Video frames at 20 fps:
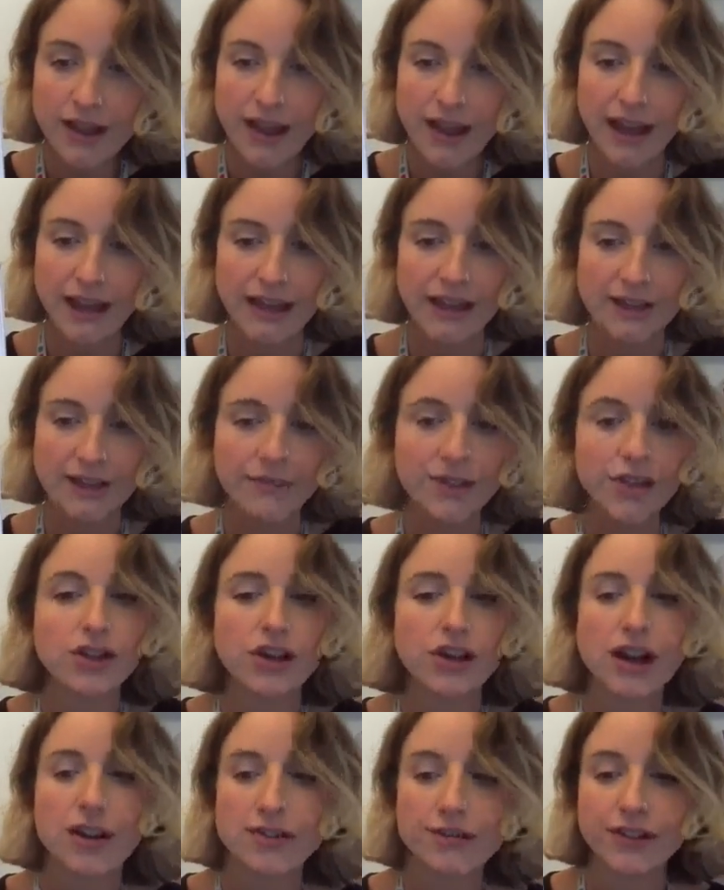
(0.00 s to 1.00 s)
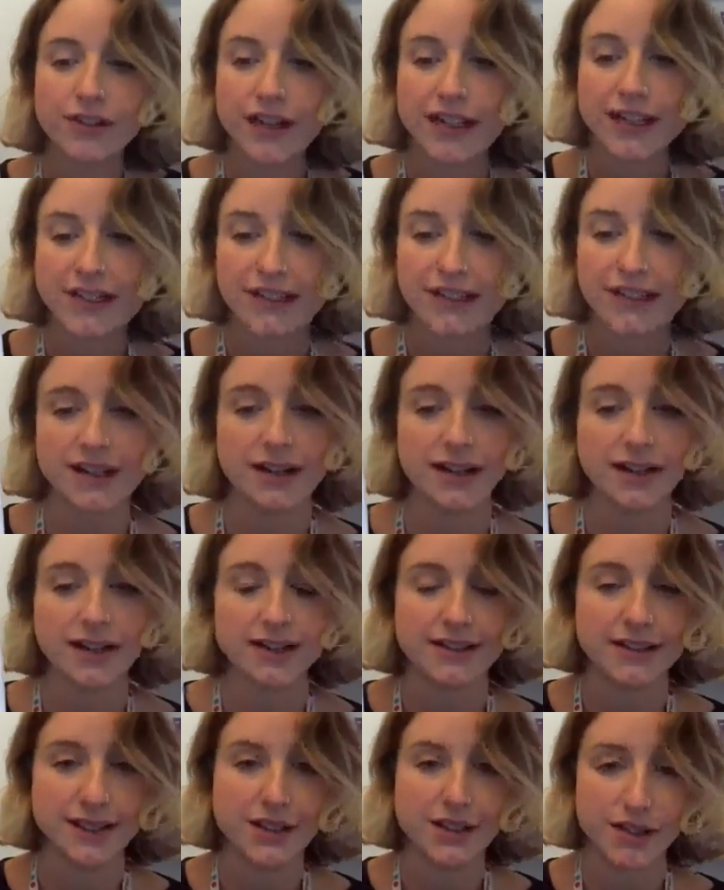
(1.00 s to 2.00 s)
And if you can't find an
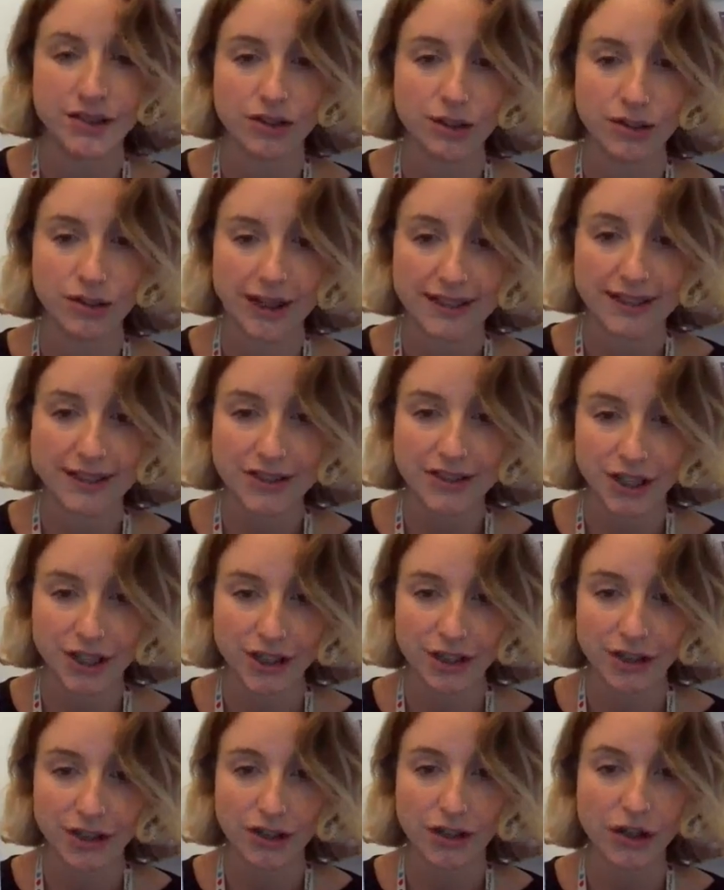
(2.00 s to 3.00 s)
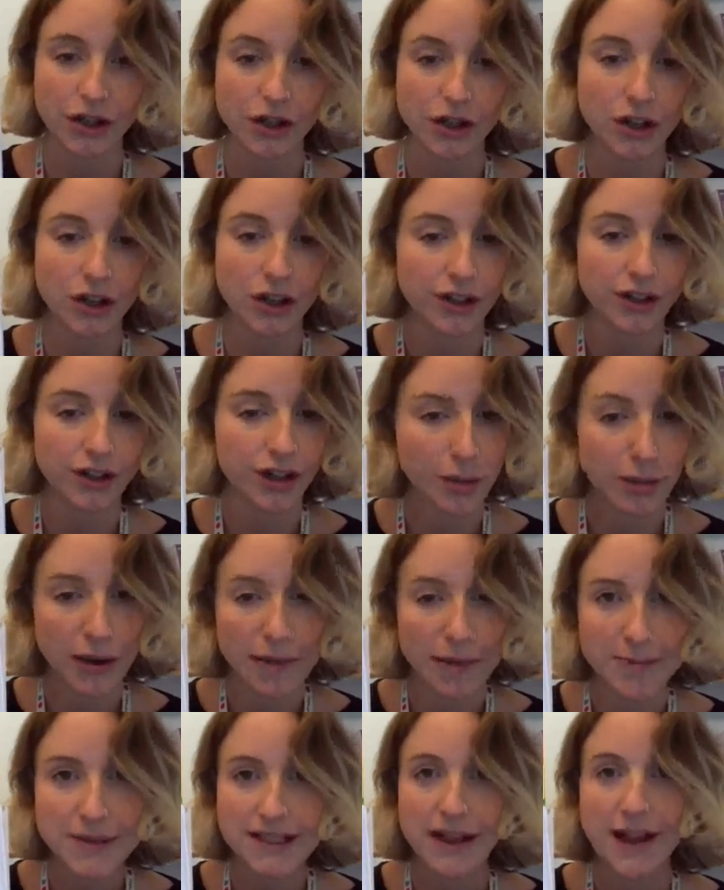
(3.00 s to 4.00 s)
answer to your question on our
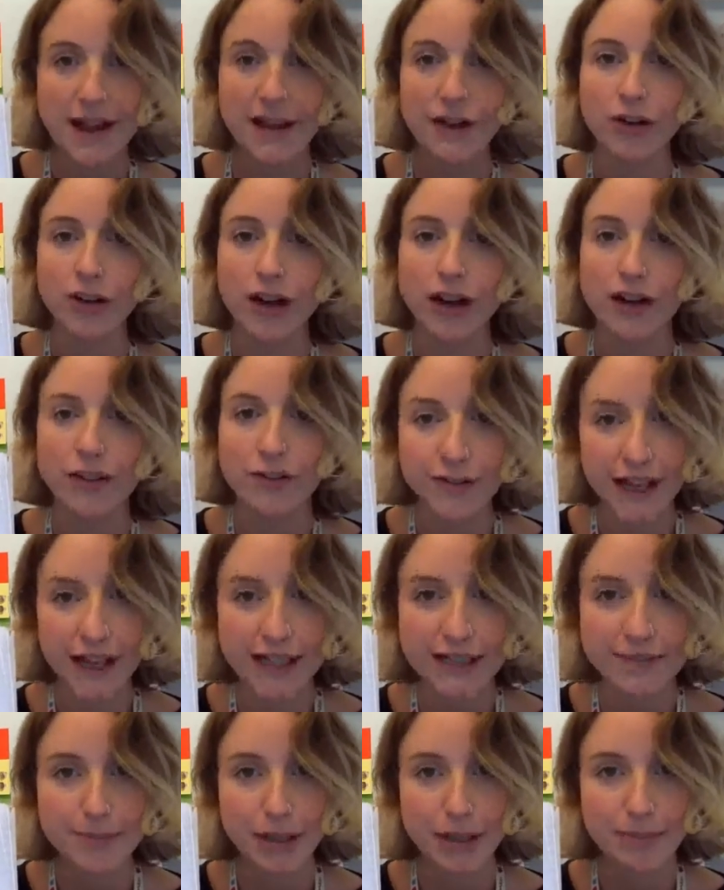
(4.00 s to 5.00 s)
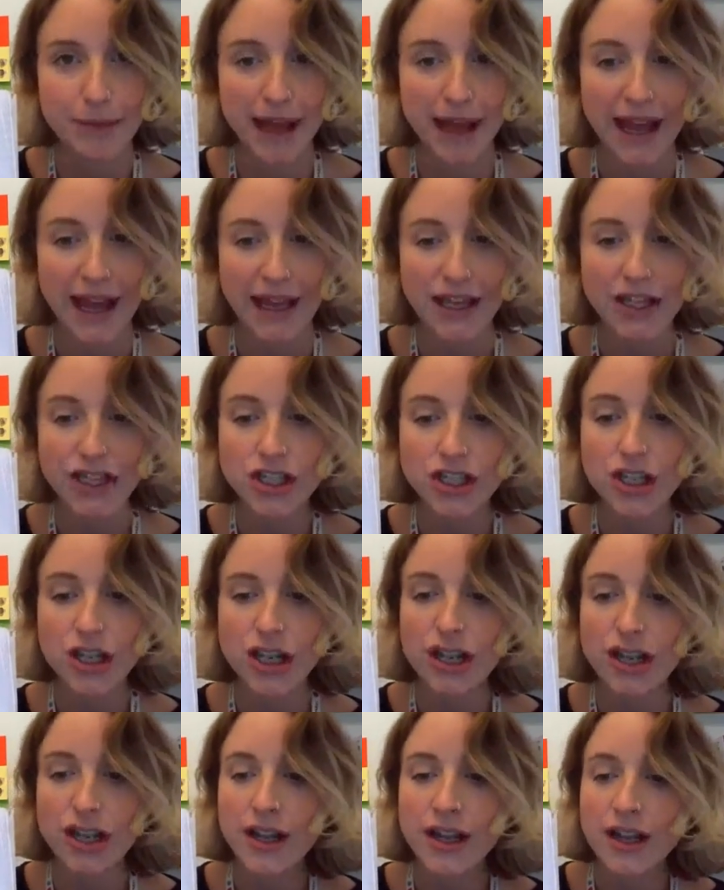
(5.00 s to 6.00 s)
website or our Facebook page,
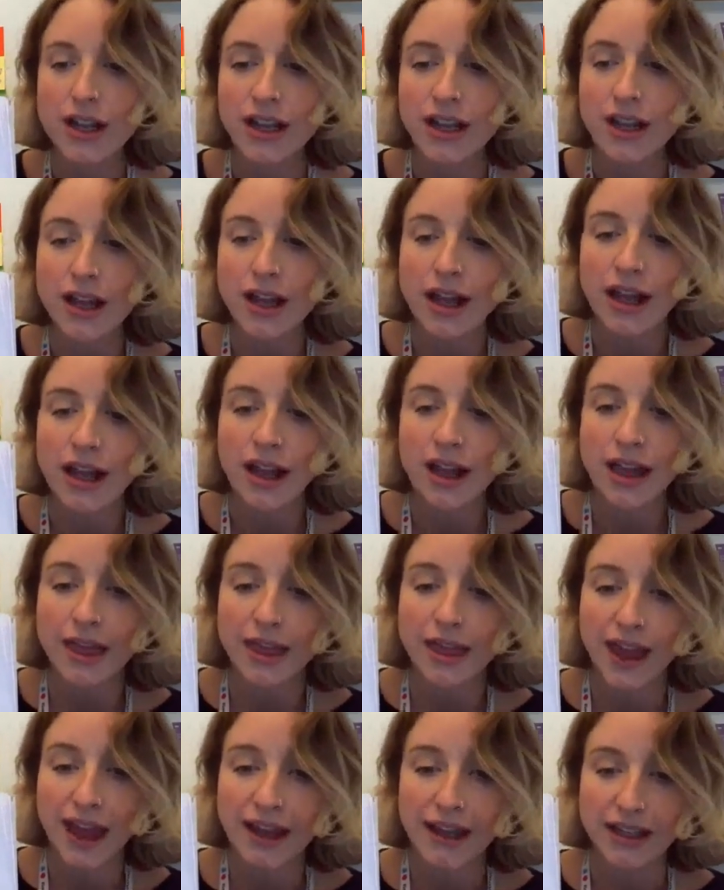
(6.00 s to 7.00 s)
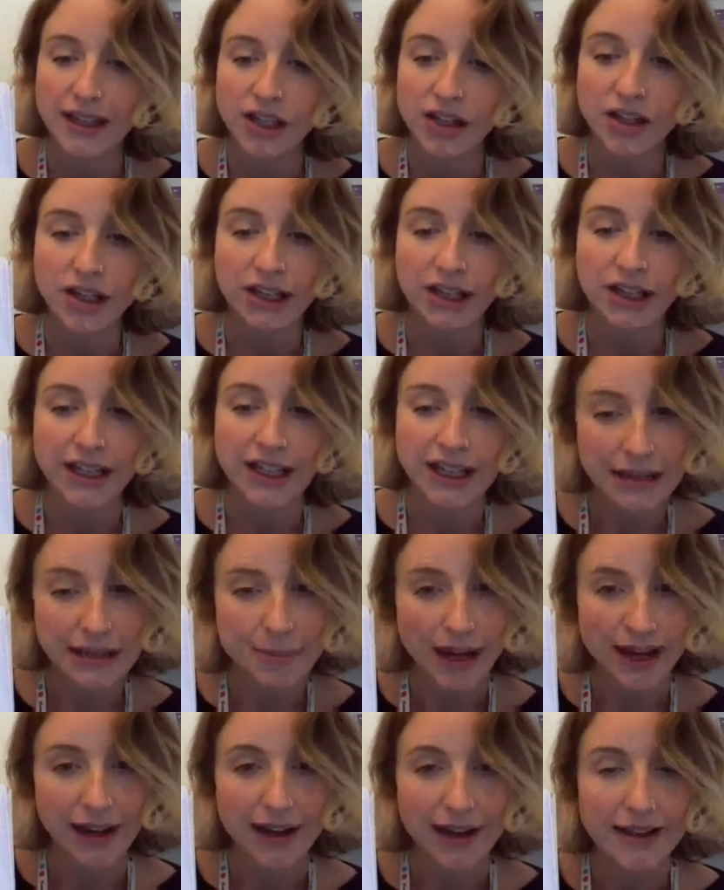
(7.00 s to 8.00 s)
then you can
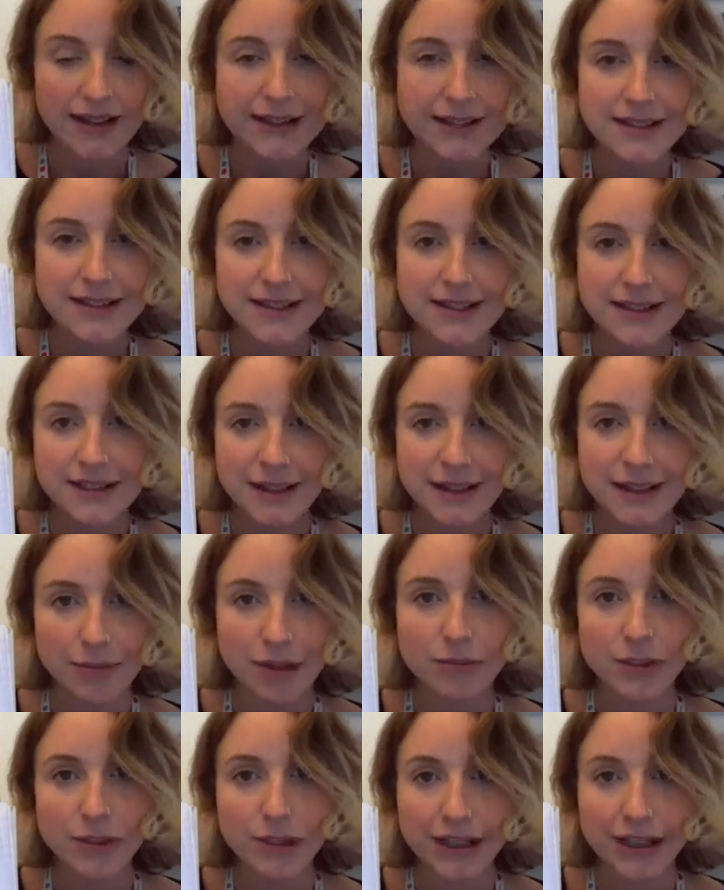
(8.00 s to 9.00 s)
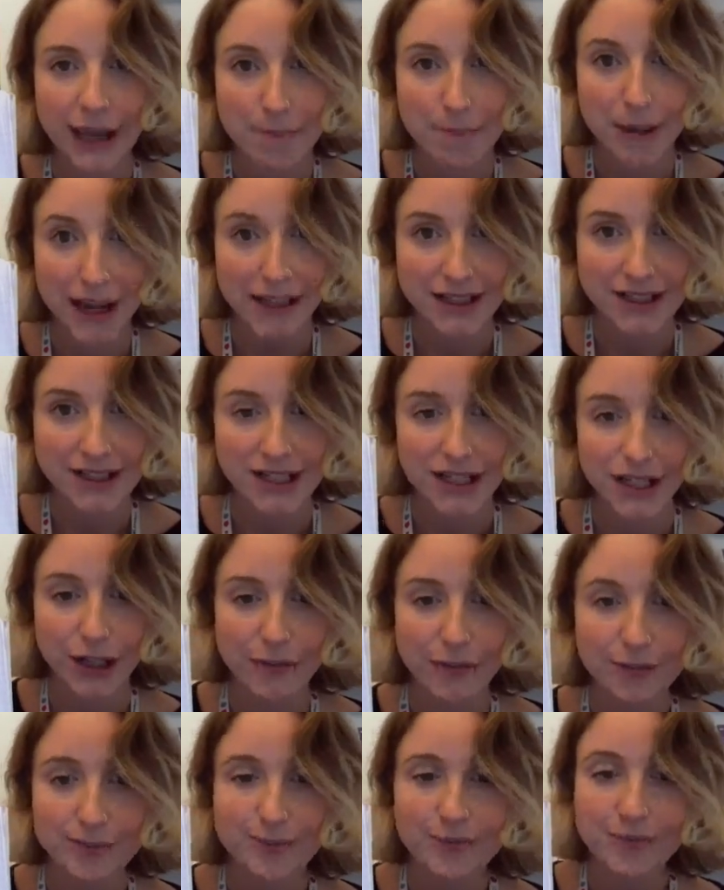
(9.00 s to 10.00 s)
email us and someone will get back to
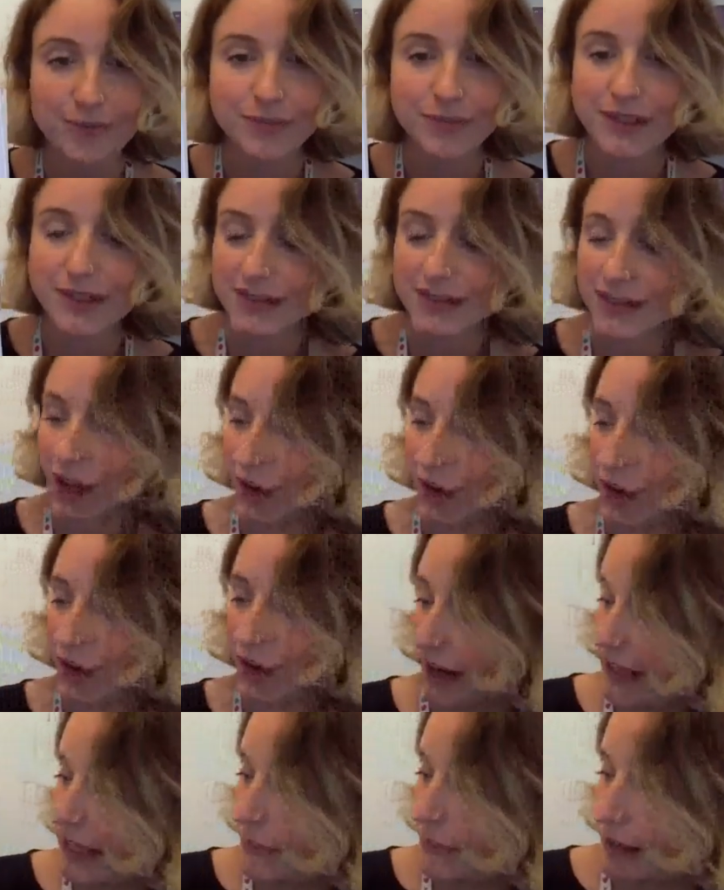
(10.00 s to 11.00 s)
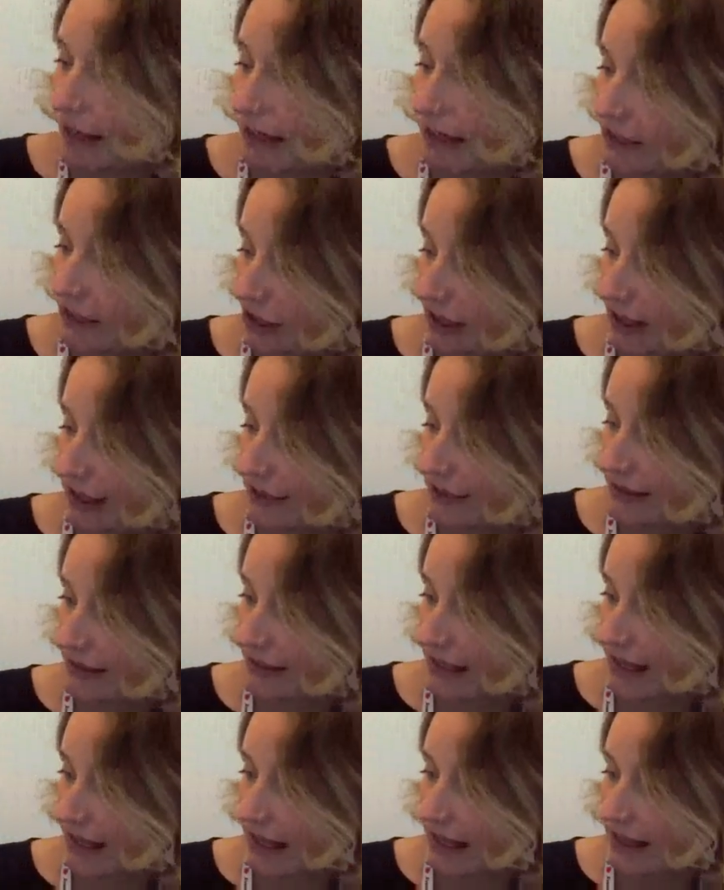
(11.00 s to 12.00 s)
you. So our email address
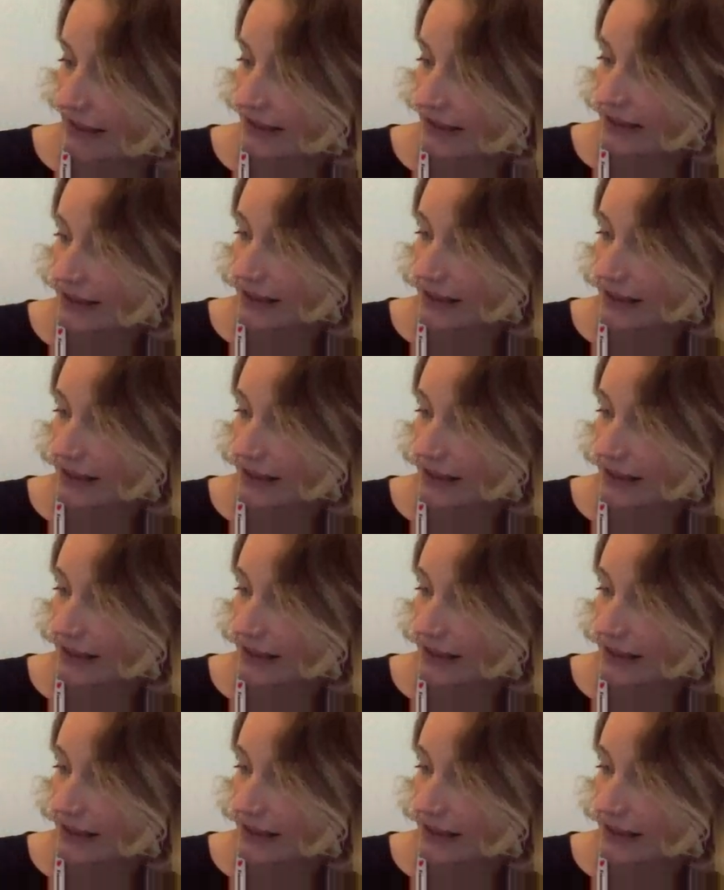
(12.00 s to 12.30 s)
is